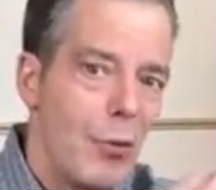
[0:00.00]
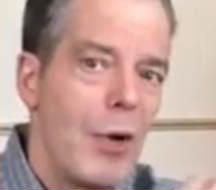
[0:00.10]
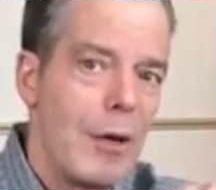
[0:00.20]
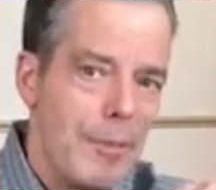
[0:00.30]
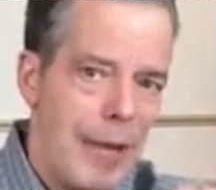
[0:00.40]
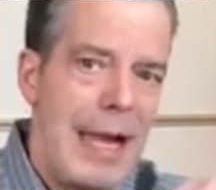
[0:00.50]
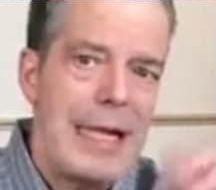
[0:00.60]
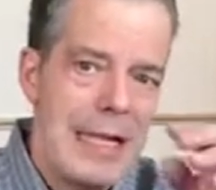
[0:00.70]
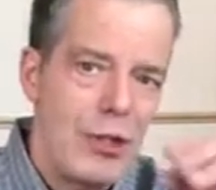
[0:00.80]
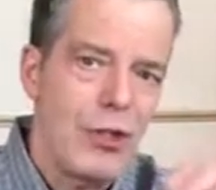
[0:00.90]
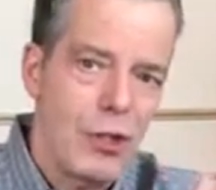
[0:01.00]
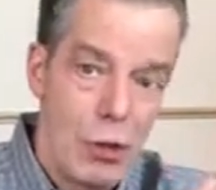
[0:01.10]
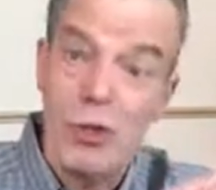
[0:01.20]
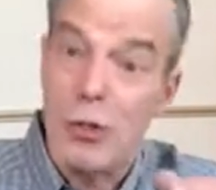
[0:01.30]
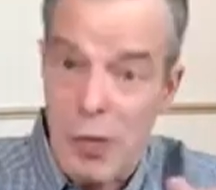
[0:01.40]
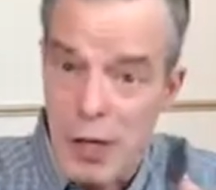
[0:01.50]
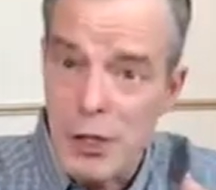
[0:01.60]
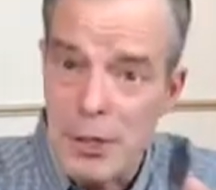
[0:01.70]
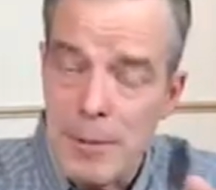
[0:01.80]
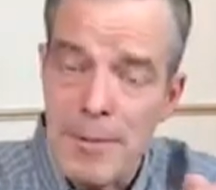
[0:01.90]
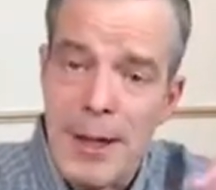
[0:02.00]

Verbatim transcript: but when a pet gets so stressed